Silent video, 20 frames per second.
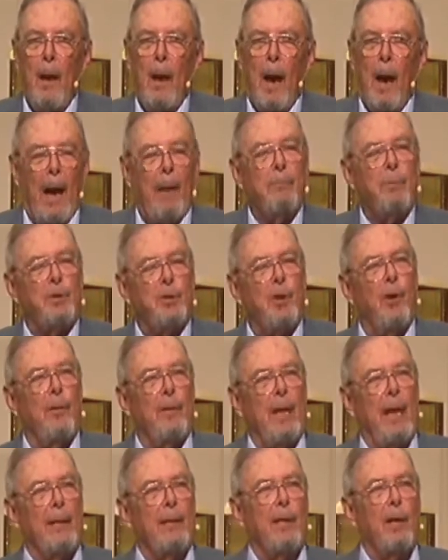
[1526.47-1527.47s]
I'm sure
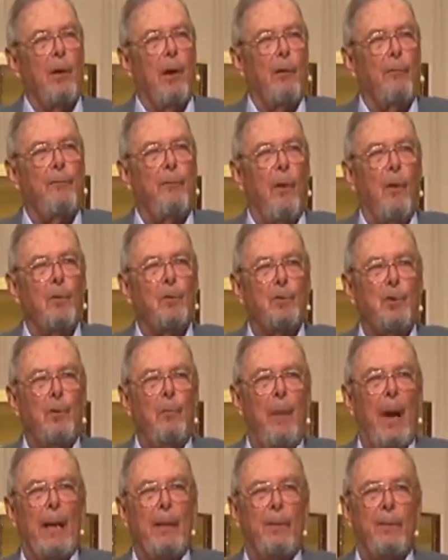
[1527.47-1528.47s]
that there are folks who
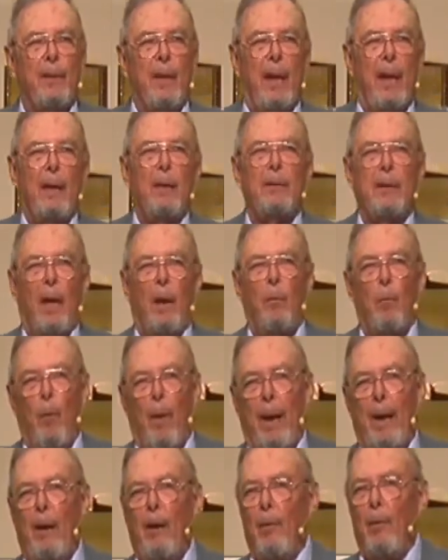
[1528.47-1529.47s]
might think that,
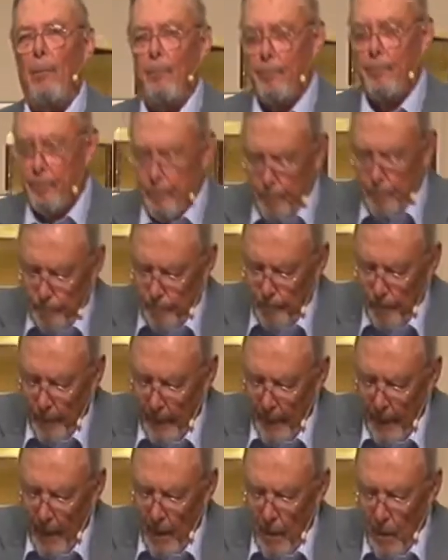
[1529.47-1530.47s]
well,
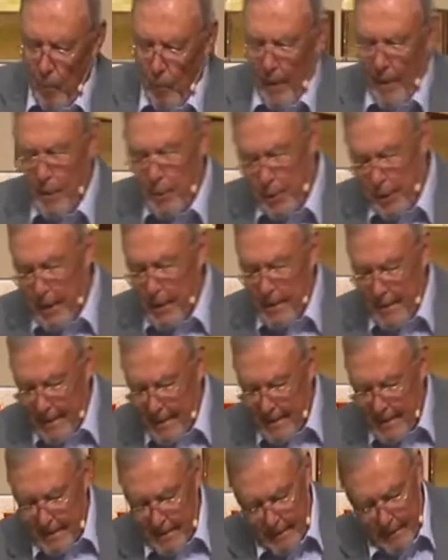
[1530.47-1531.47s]
when
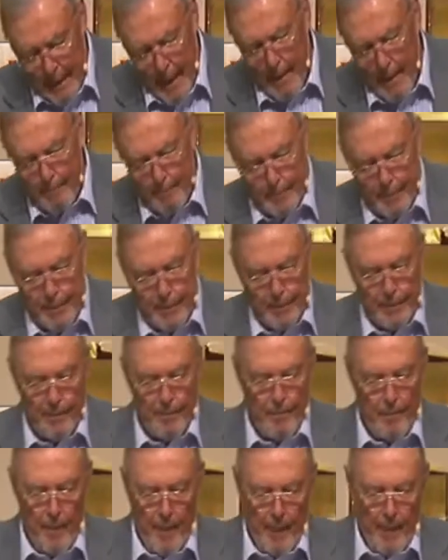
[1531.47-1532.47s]
Jesus slept,
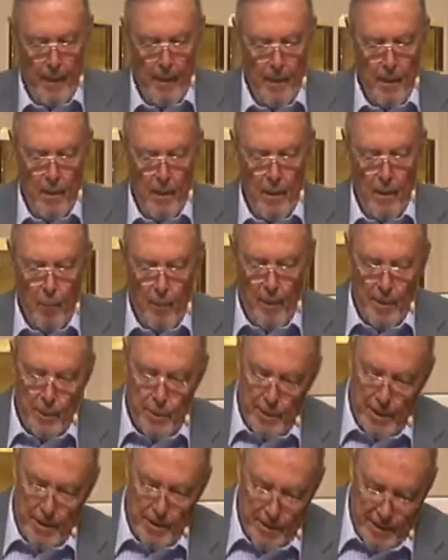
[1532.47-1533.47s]
when
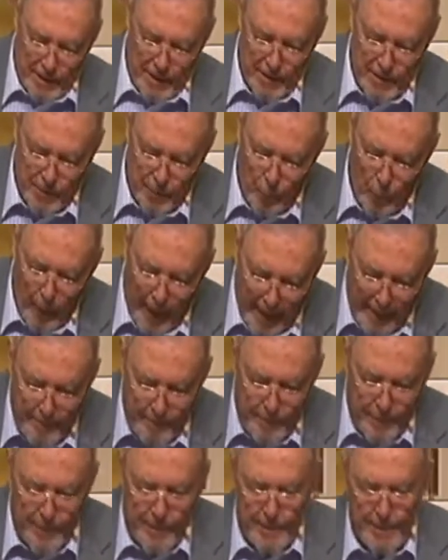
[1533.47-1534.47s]
Jesus
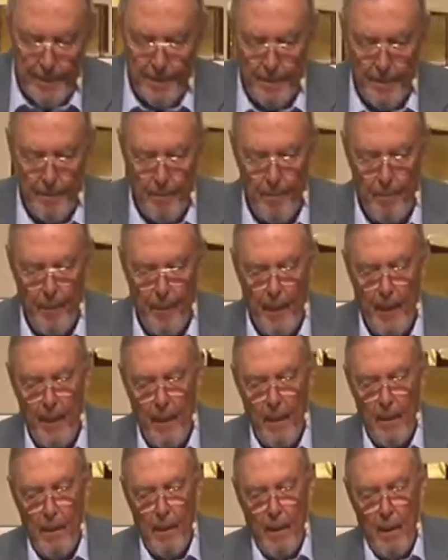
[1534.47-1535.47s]
wept,
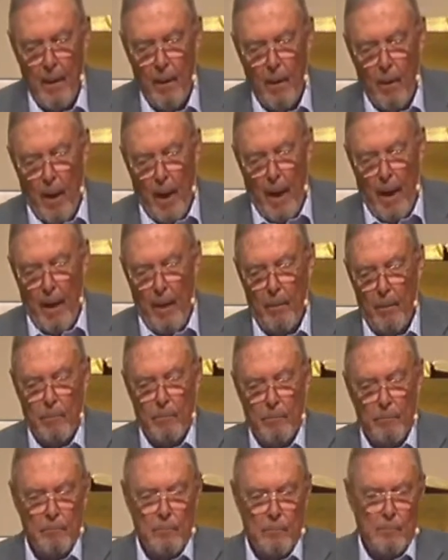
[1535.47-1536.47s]

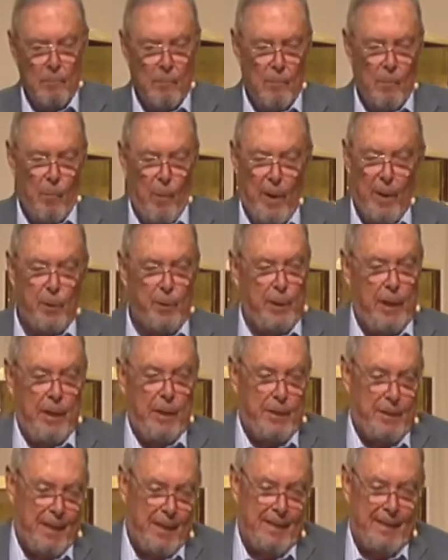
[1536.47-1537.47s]
um, when
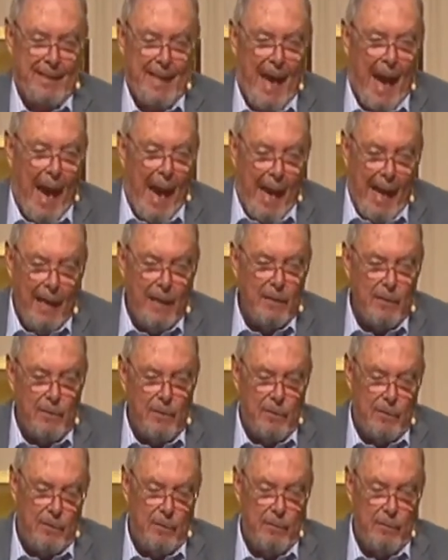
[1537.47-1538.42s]
Jesus ate,